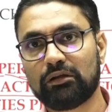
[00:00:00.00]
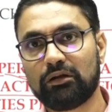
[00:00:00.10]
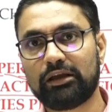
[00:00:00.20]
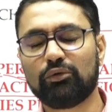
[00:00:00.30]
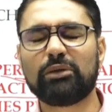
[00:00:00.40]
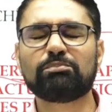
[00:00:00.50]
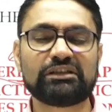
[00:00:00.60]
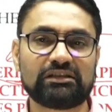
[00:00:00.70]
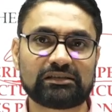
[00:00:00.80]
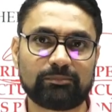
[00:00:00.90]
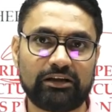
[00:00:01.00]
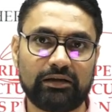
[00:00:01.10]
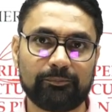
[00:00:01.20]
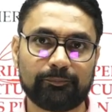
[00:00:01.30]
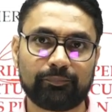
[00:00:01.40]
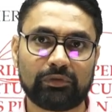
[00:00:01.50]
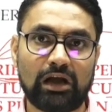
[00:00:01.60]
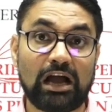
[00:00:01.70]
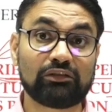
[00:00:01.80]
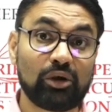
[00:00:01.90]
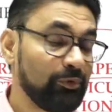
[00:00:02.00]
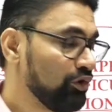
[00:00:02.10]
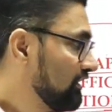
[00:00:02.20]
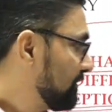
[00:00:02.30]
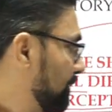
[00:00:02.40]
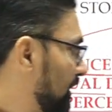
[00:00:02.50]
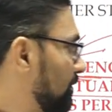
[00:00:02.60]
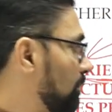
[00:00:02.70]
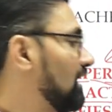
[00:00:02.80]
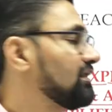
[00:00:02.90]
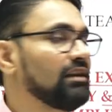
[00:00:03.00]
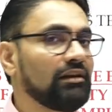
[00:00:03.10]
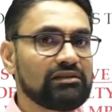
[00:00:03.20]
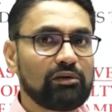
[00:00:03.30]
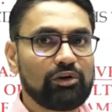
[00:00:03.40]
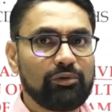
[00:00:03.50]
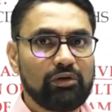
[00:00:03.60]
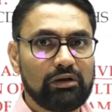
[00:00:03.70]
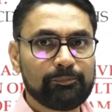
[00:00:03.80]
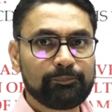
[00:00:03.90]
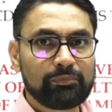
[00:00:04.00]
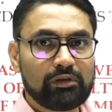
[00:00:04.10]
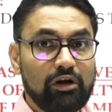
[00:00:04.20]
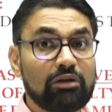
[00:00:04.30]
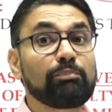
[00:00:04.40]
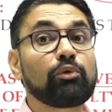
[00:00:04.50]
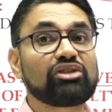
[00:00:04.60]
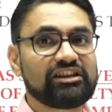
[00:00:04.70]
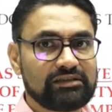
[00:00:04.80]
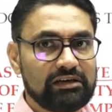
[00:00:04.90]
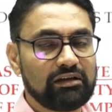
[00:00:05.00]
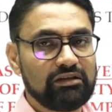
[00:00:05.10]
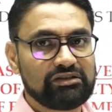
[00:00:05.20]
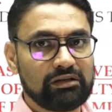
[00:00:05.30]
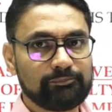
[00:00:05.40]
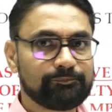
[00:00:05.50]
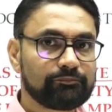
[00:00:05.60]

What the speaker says: Okay, even business minded, entrepreneurial spirit, Parsi culture what we call, or Protestant culture